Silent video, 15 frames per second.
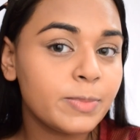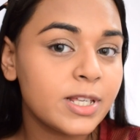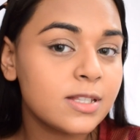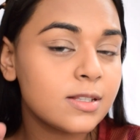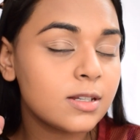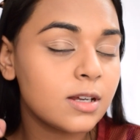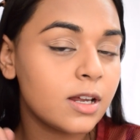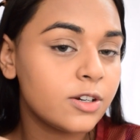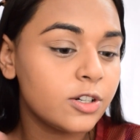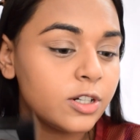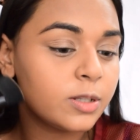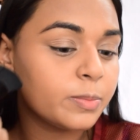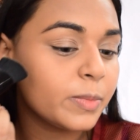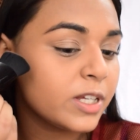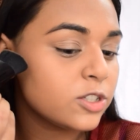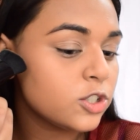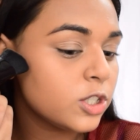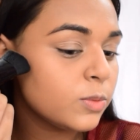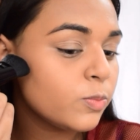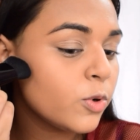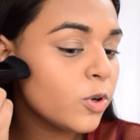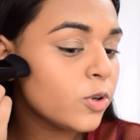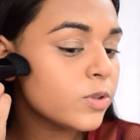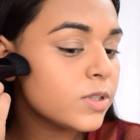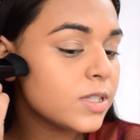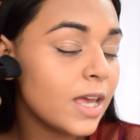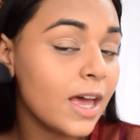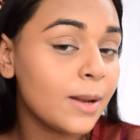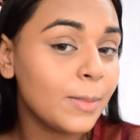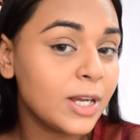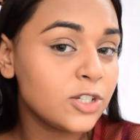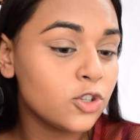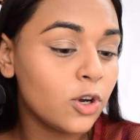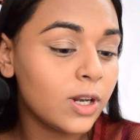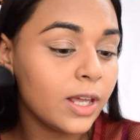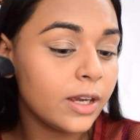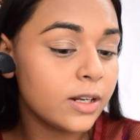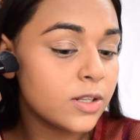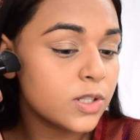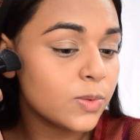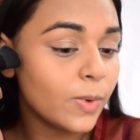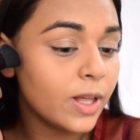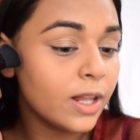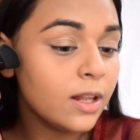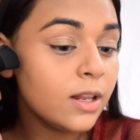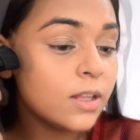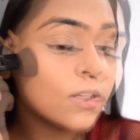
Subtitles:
place it underneath my cheekbones and my jawline as well.